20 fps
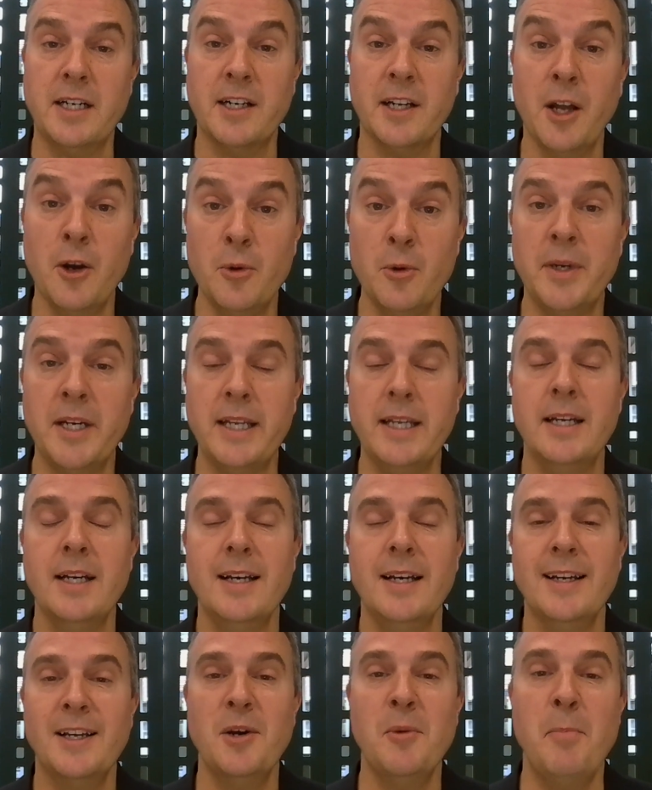globally
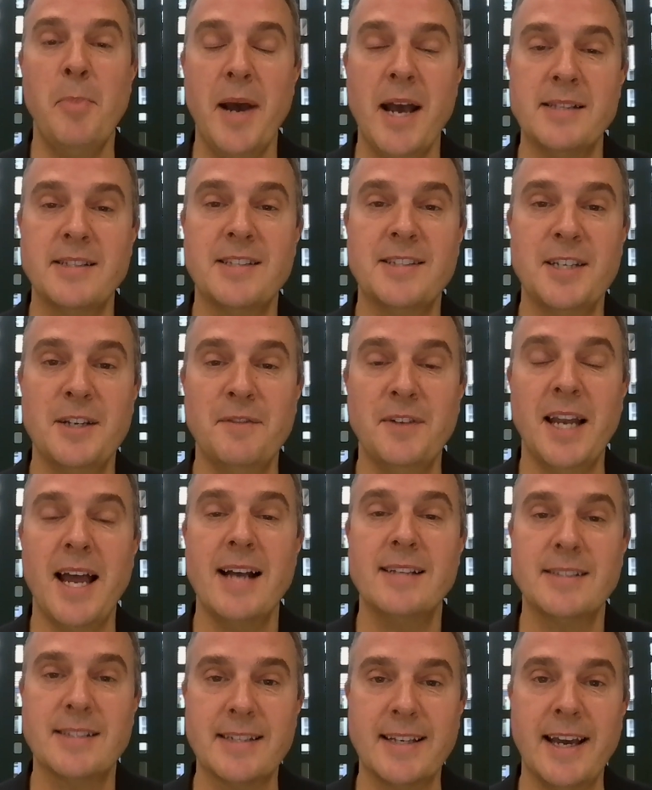competitive
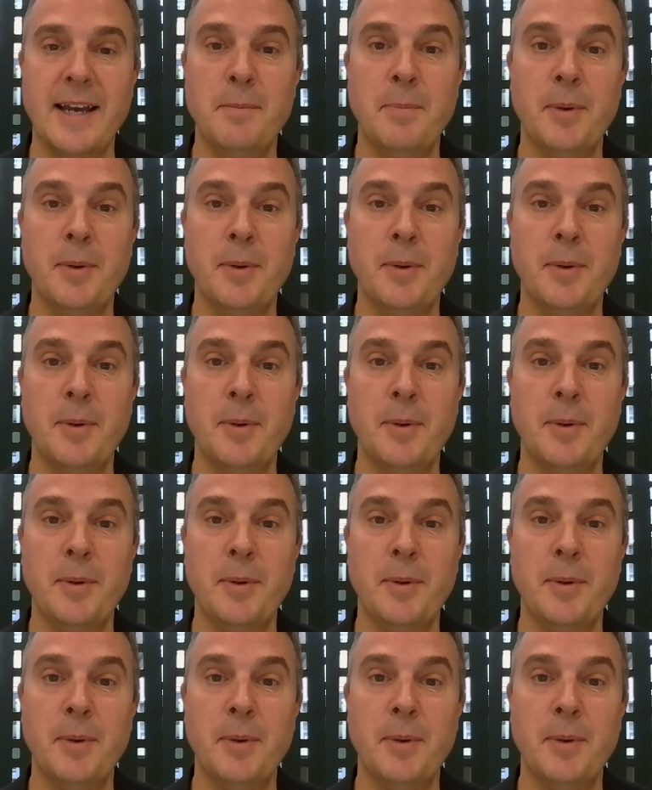landscape?